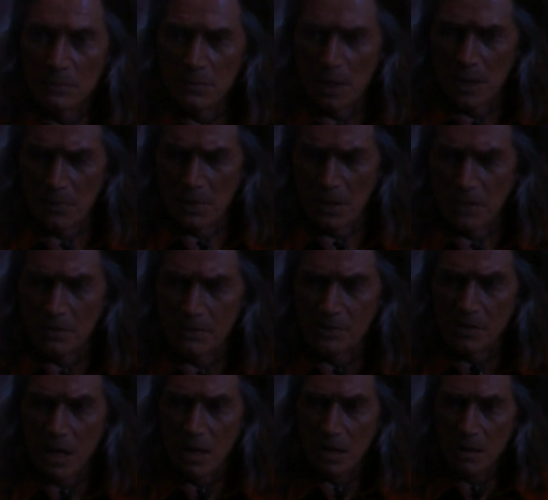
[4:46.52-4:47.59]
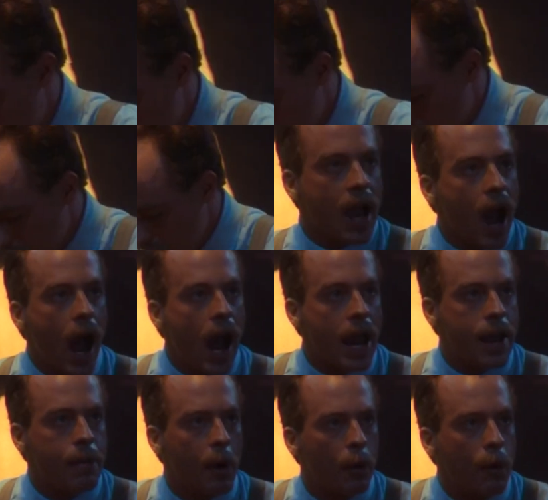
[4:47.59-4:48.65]
not by your science. I
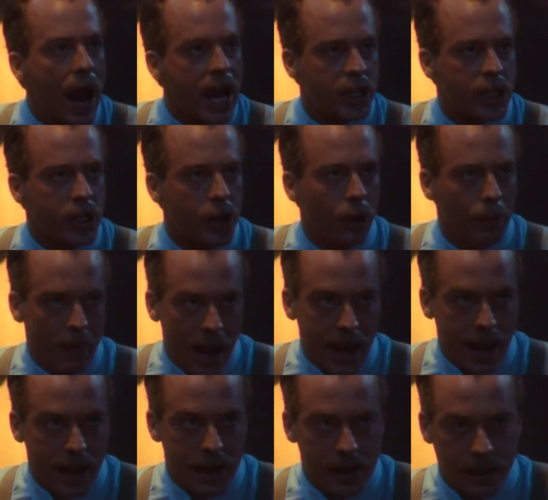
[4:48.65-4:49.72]
am a rational man.